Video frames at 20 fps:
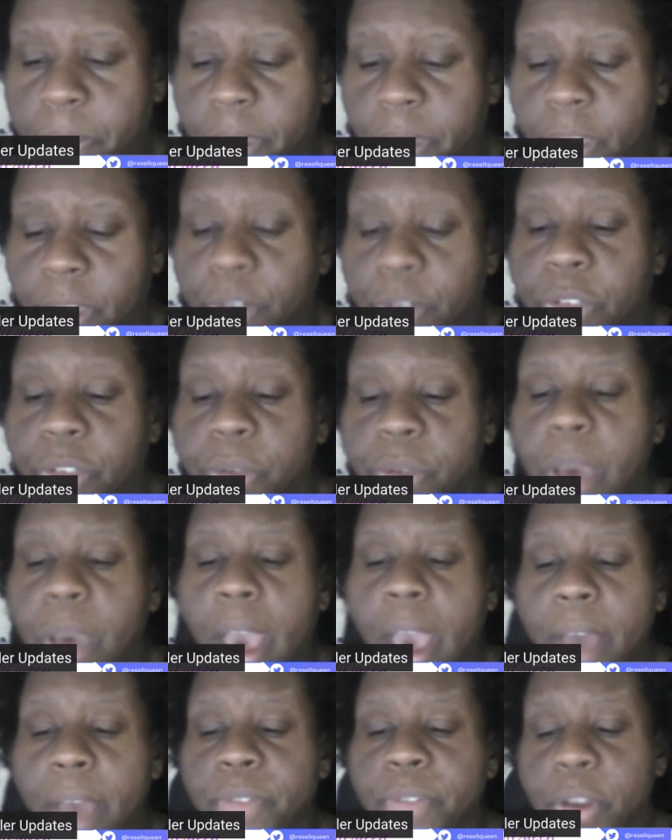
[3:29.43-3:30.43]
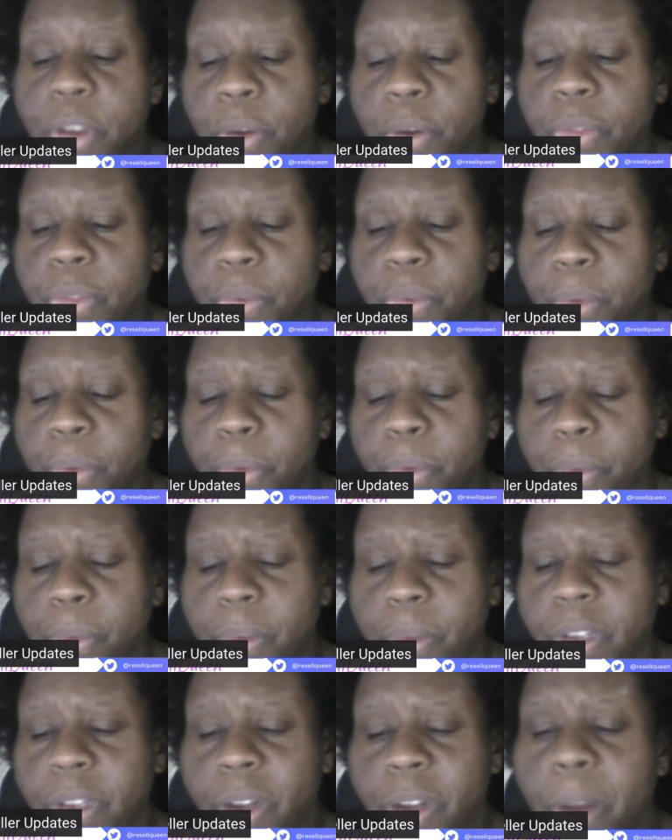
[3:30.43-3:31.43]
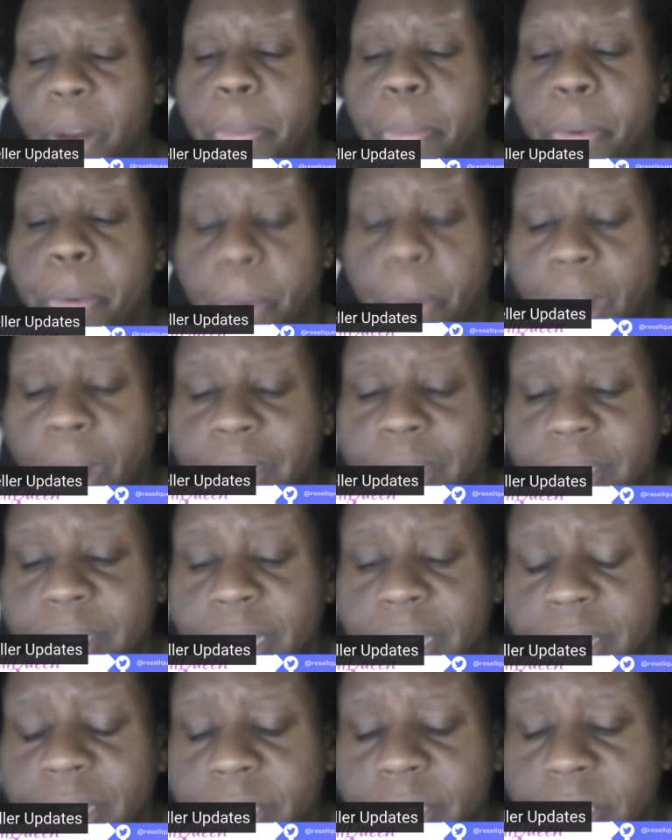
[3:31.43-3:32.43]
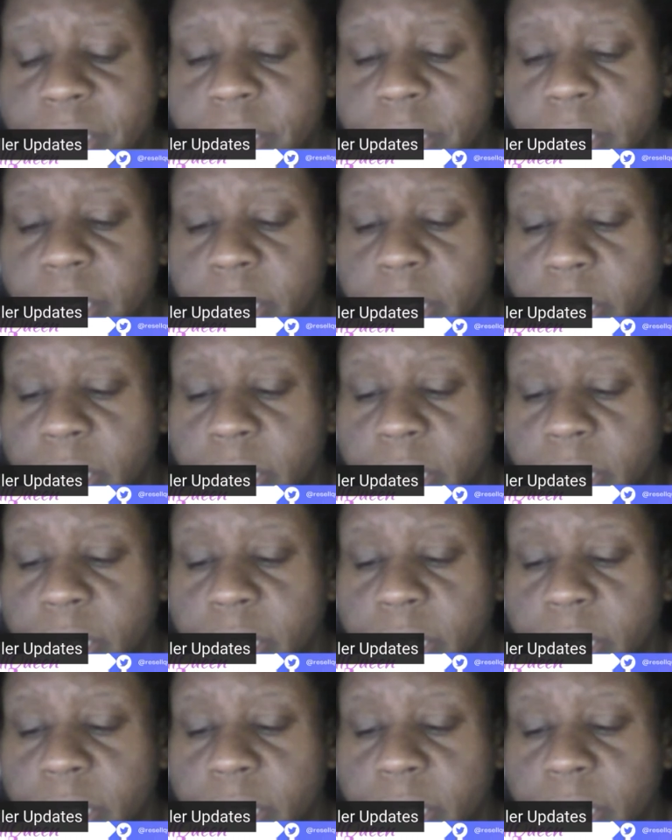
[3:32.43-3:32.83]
you do have to go through, a process